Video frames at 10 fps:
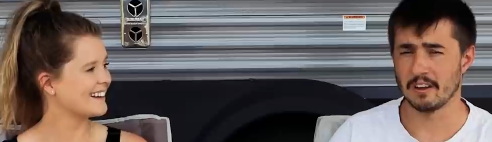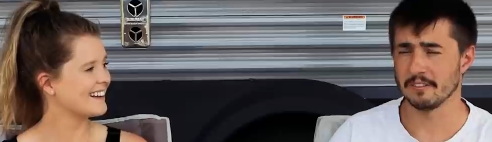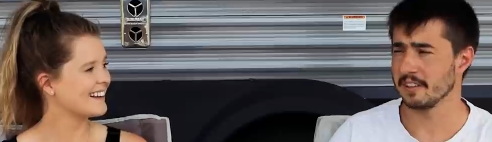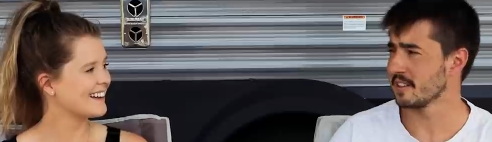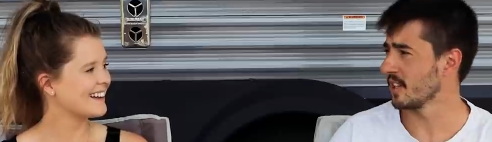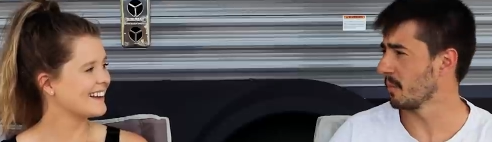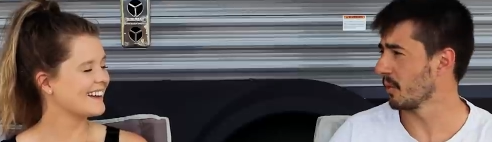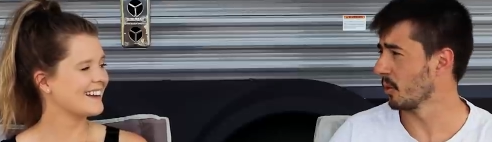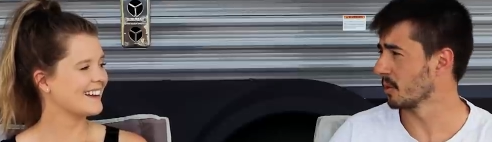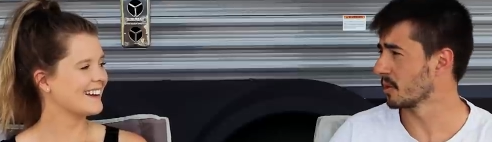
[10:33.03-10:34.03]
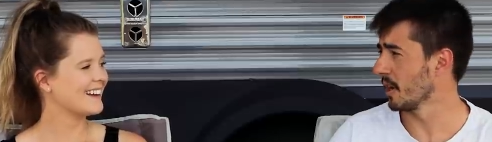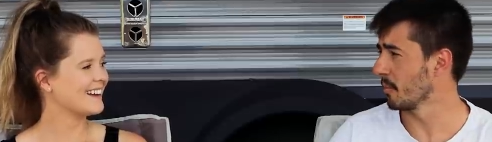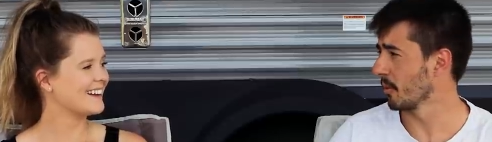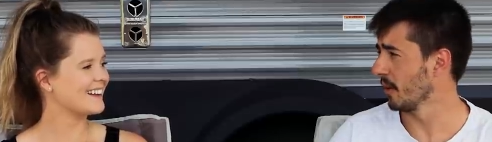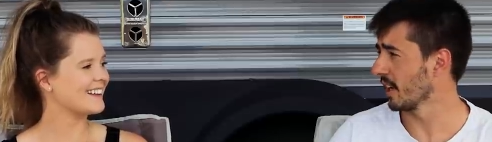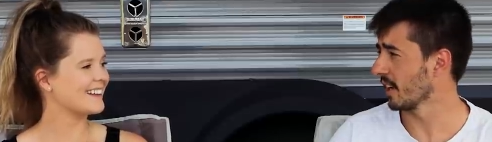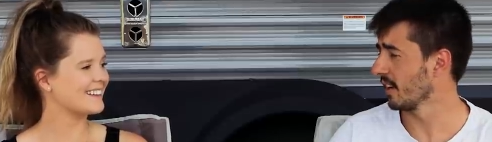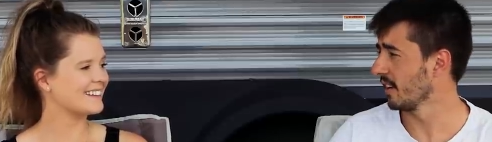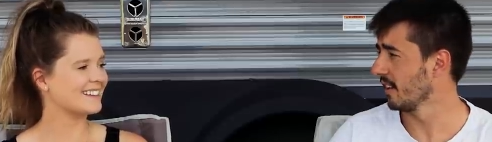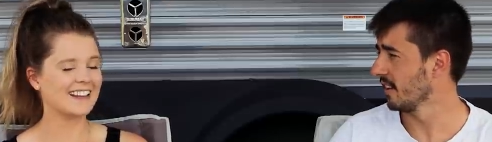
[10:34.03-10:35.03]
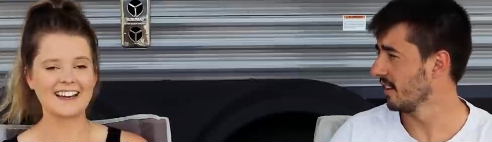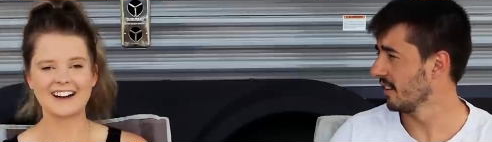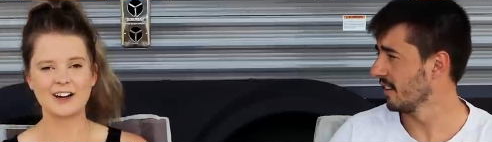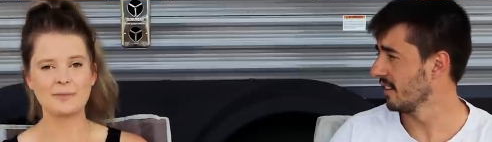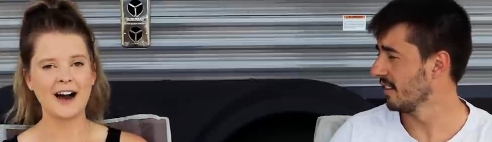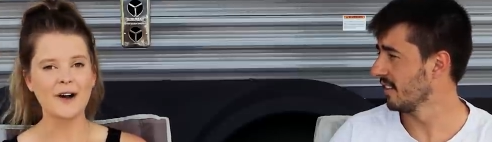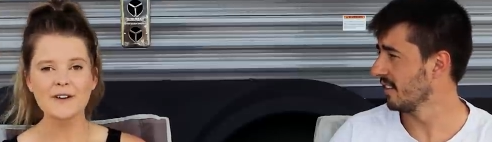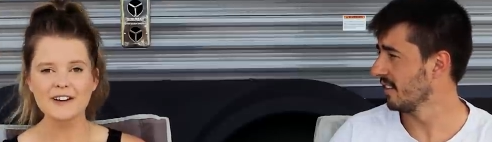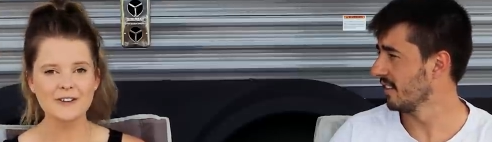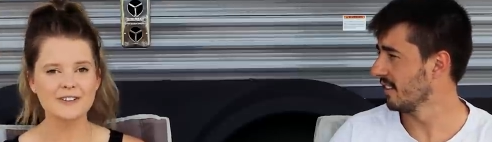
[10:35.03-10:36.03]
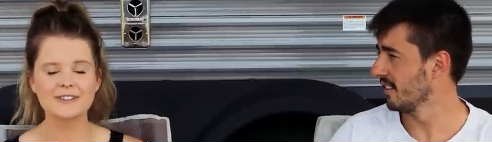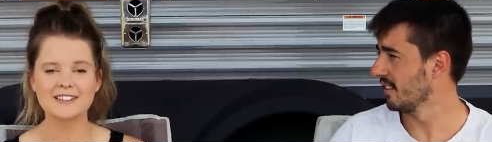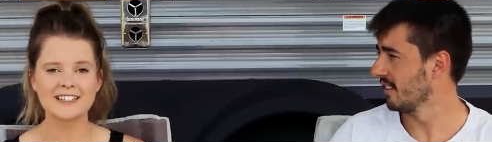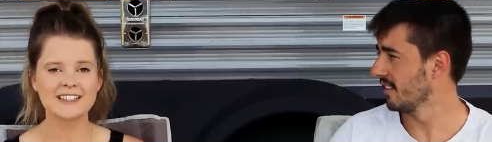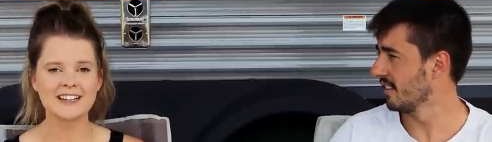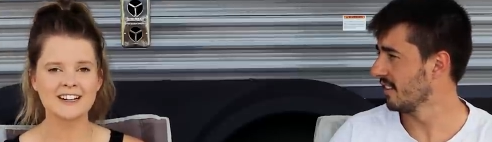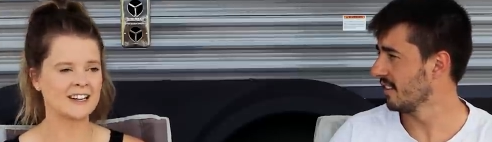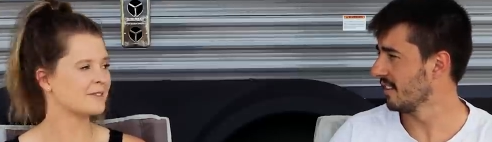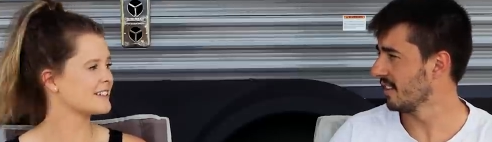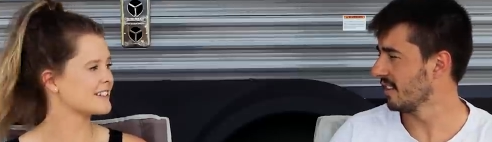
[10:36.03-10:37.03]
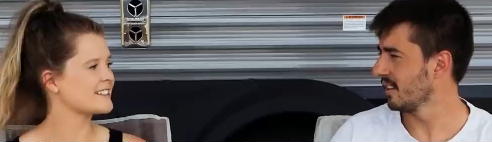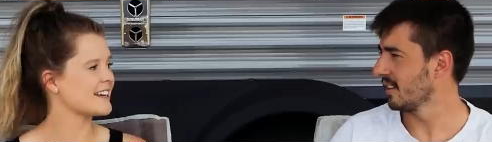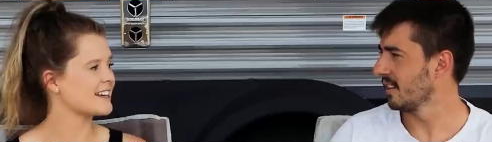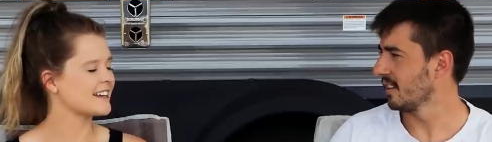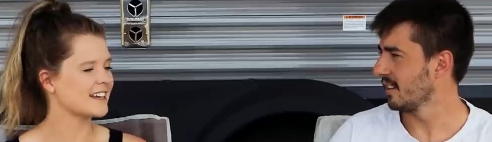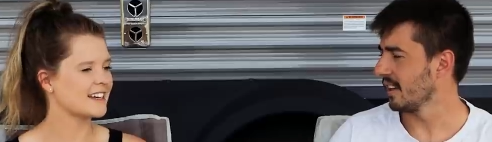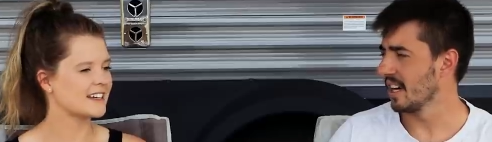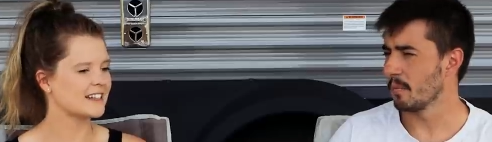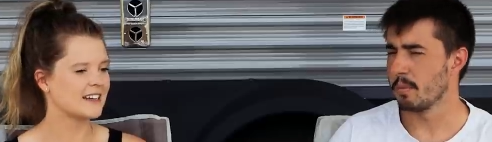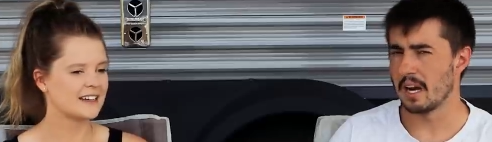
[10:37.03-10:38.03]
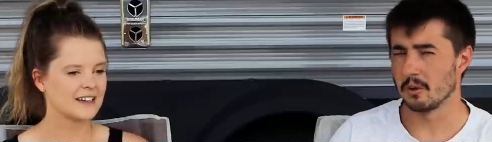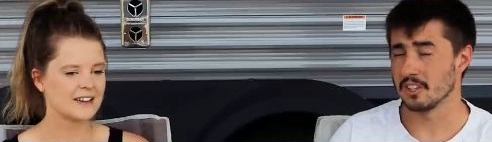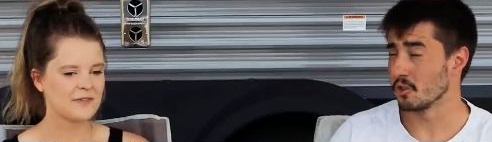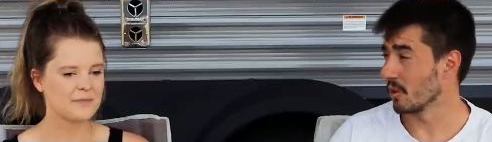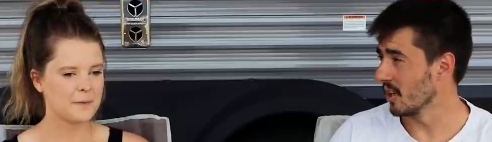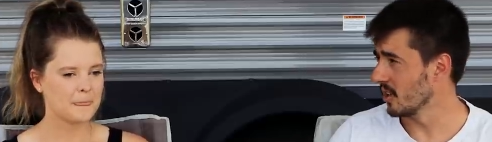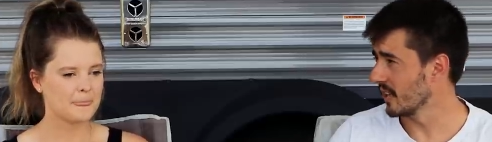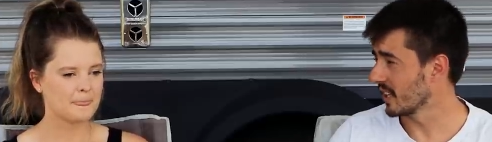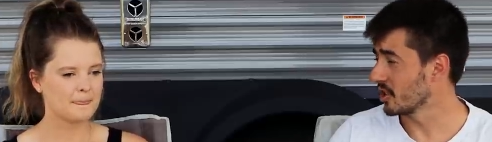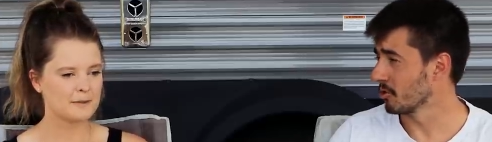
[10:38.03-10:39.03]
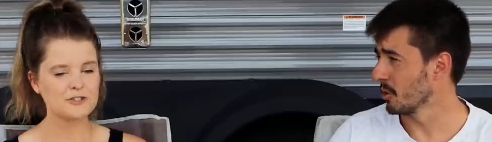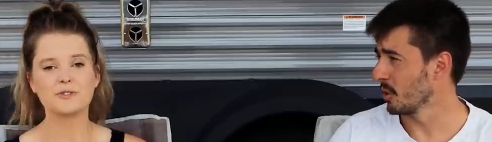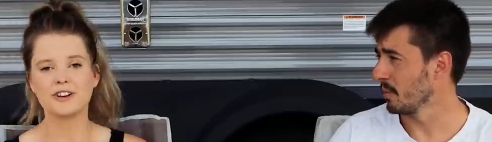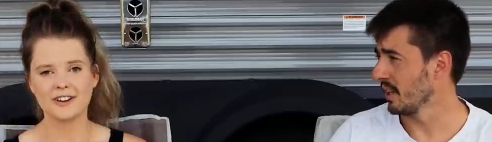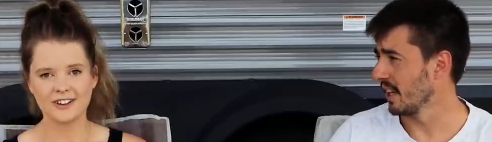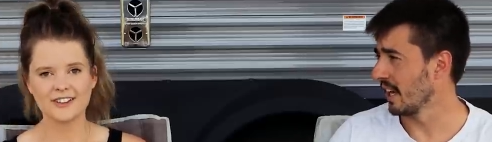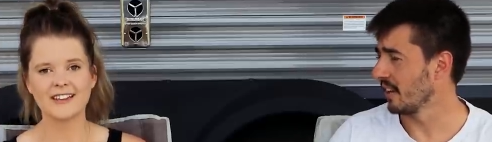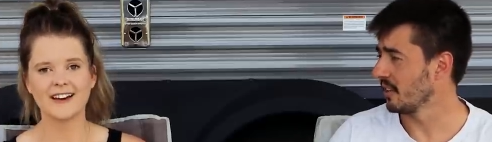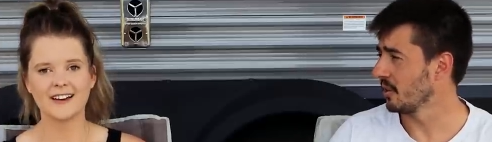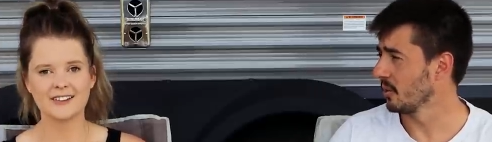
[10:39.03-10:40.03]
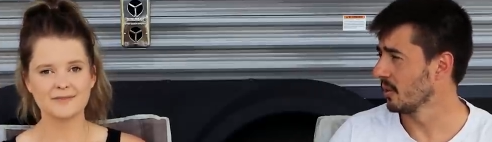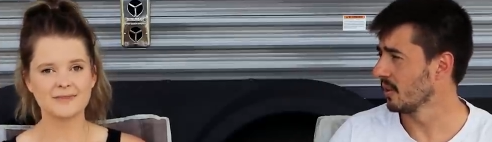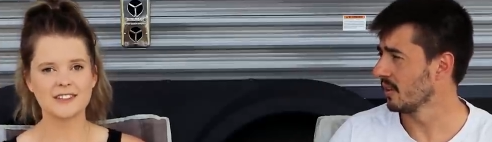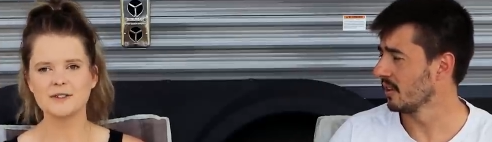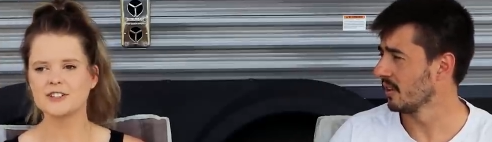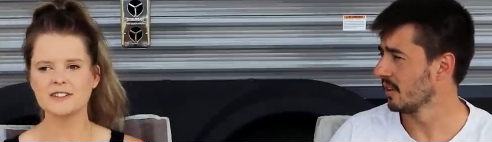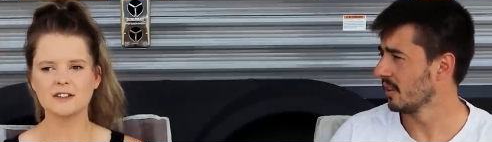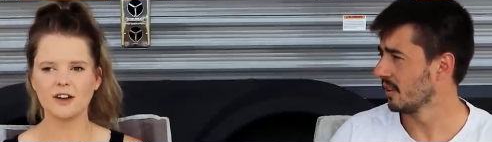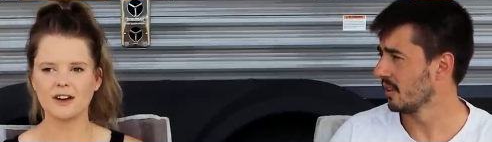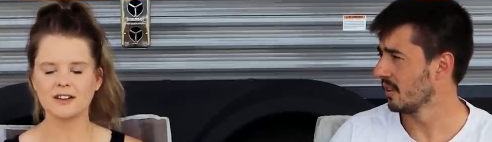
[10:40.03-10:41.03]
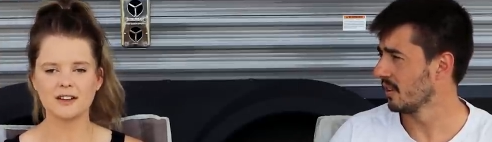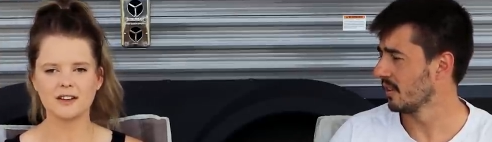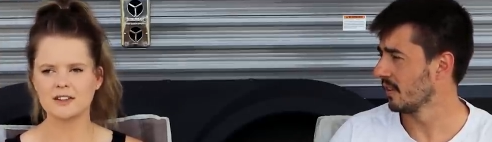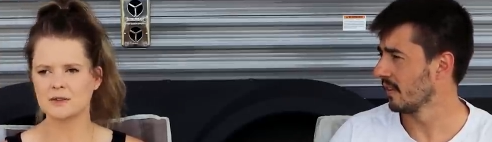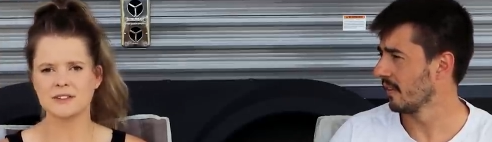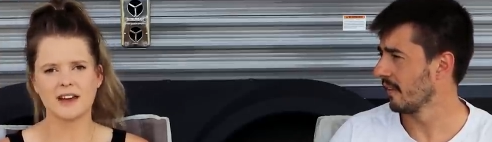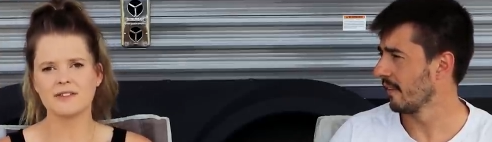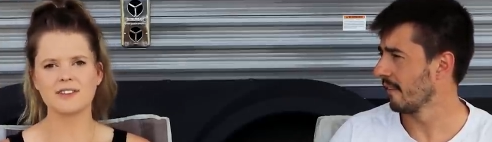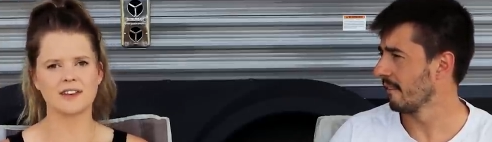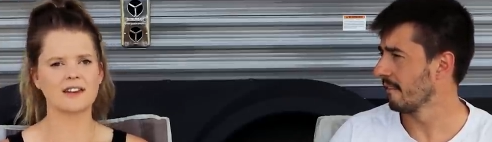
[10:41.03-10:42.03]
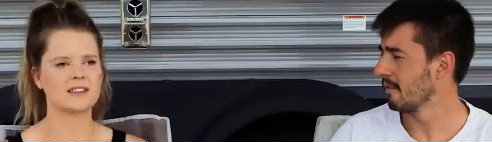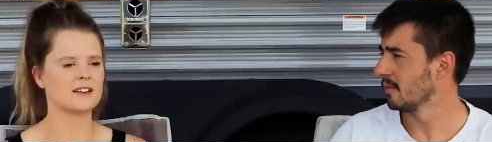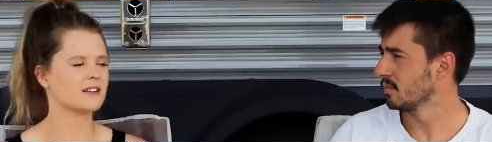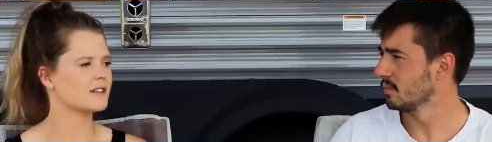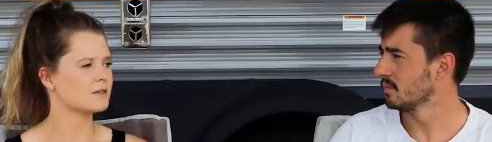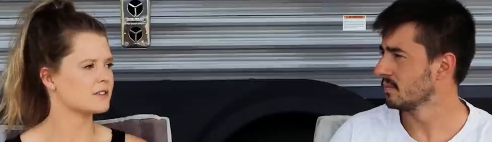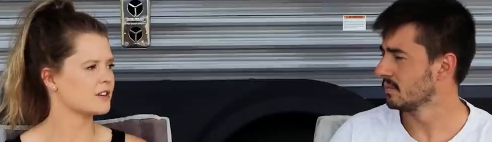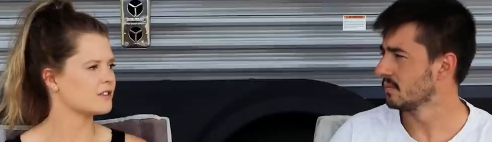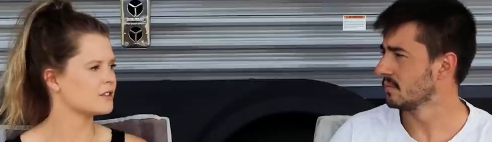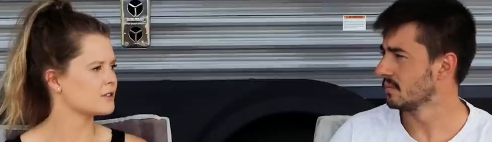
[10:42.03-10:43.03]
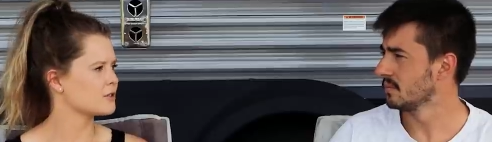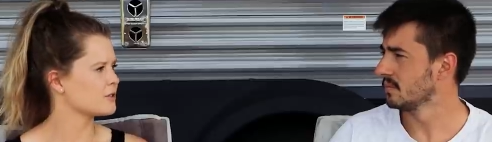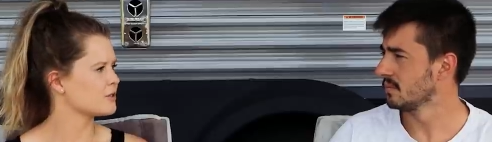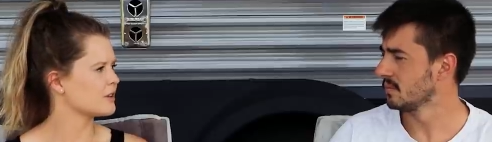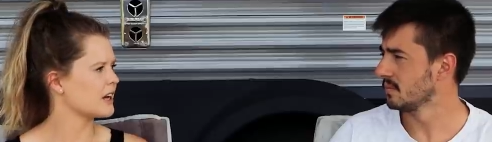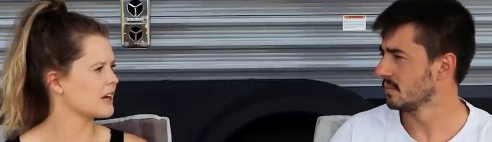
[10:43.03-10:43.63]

Speaker 1: definitely stopped the whole trip quick. Like our power cord was in there. It wasn't taken.
Speaker 2: Yeah, power drill. Like a
Speaker 1: drill would be a handy tool. There was just a lot. There was everything in there. There was our new